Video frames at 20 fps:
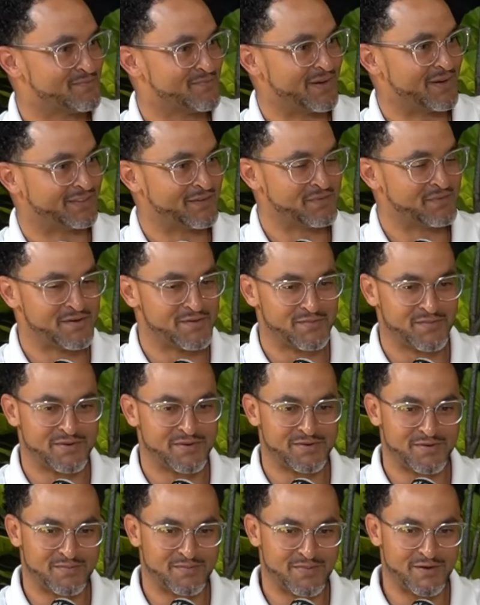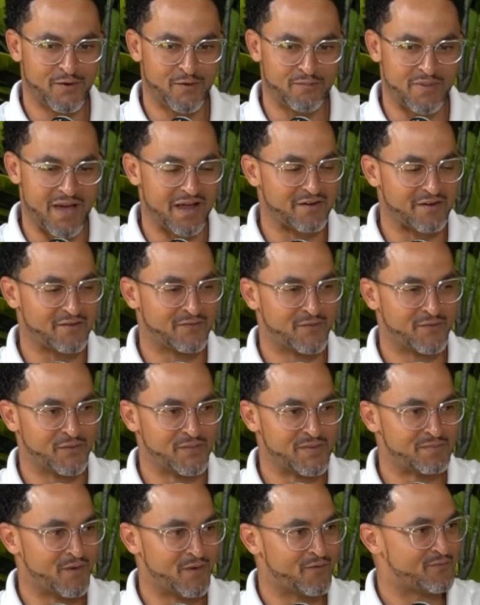I think we go back and
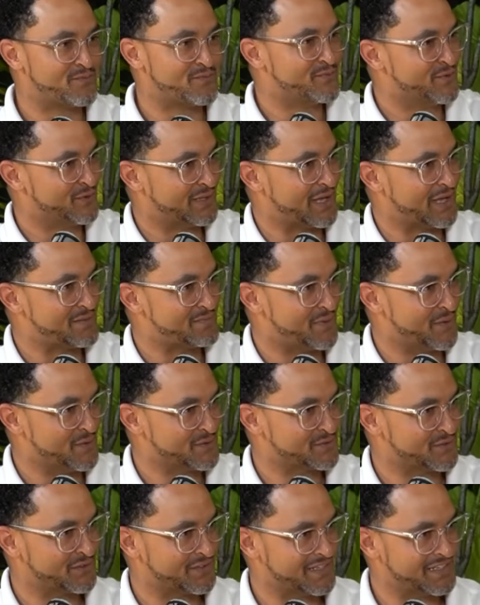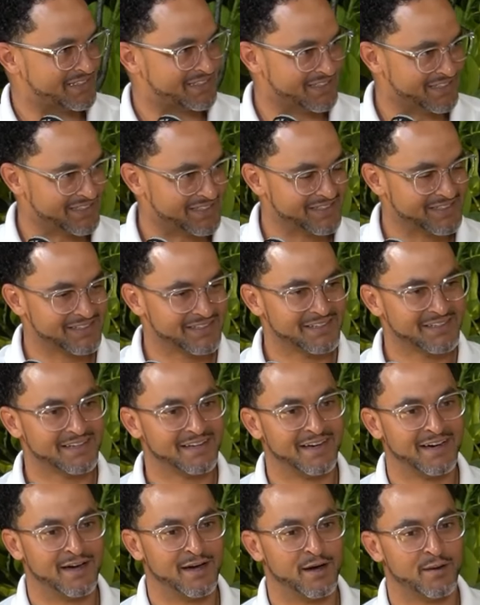forth. We both do a lot of posts on LinkedIn.
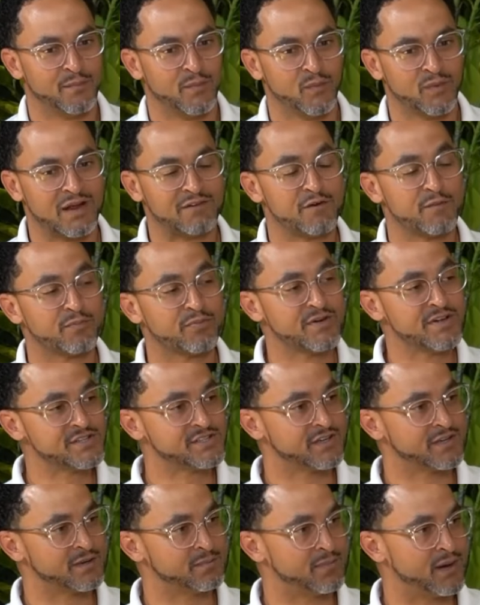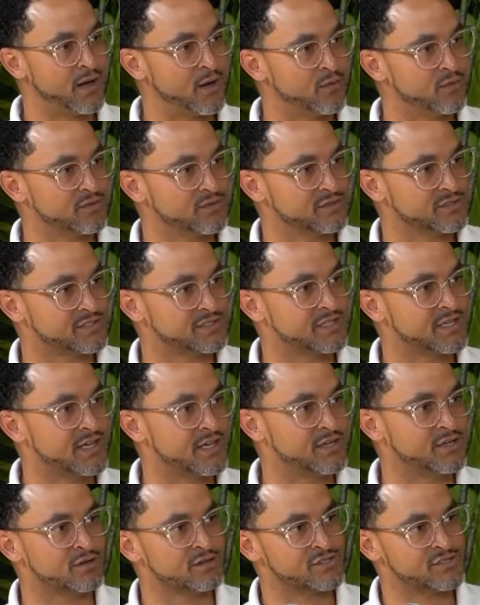But what I've appreciated about
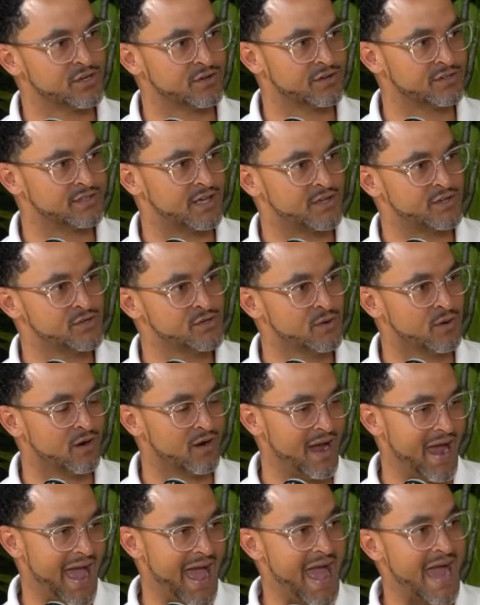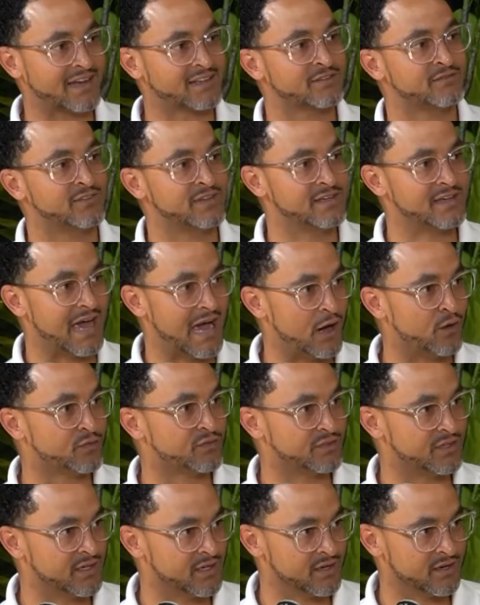seeing your journey is that you are actively
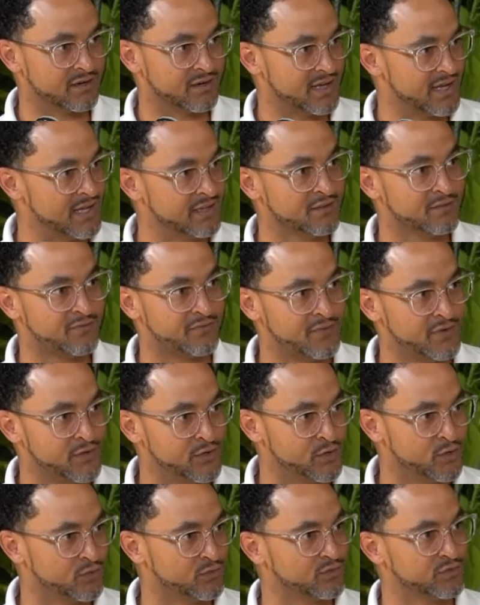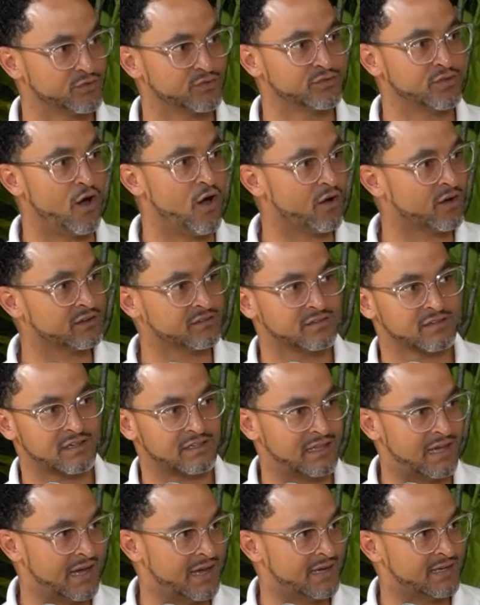out there in the field, talking to
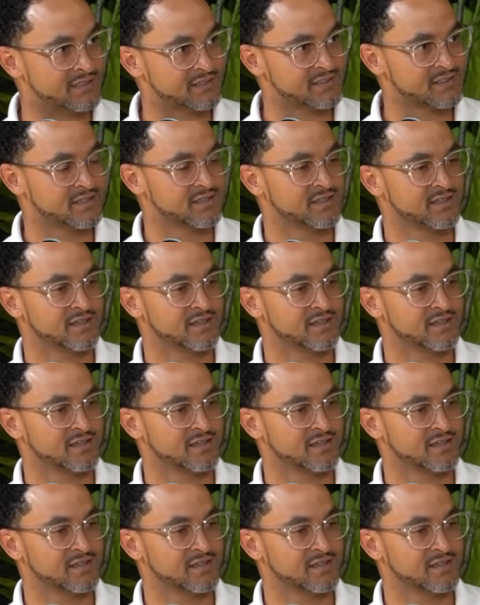clients.